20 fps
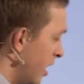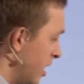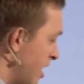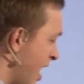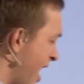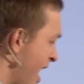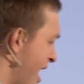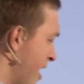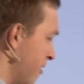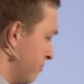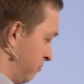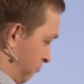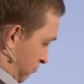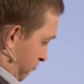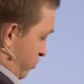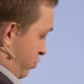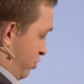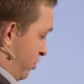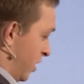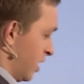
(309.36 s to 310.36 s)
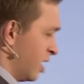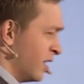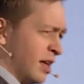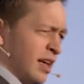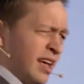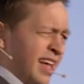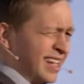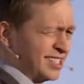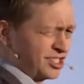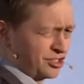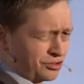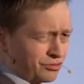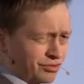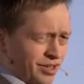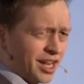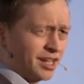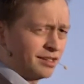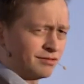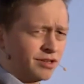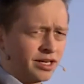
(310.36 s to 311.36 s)
yeah, it's
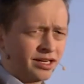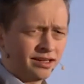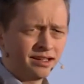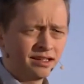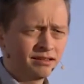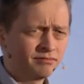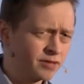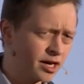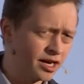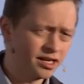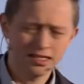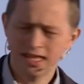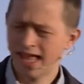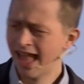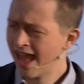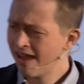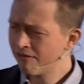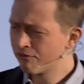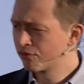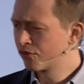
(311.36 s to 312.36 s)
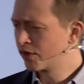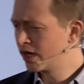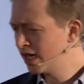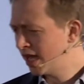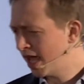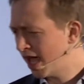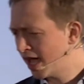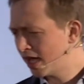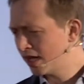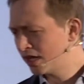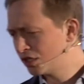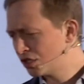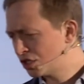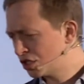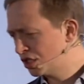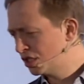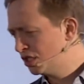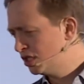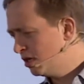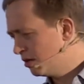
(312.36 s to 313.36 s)
great, right? Every
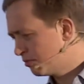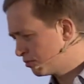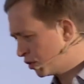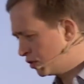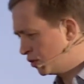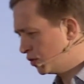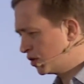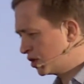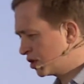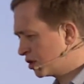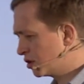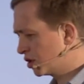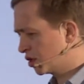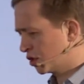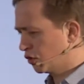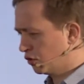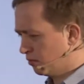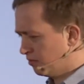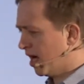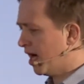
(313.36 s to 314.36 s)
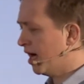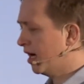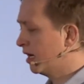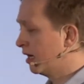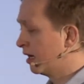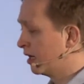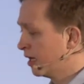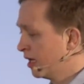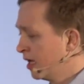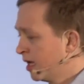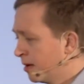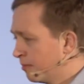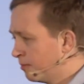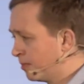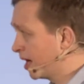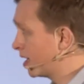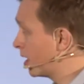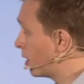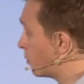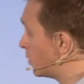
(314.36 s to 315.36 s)
energy producer should mine.
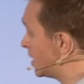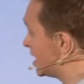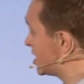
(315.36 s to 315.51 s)
But we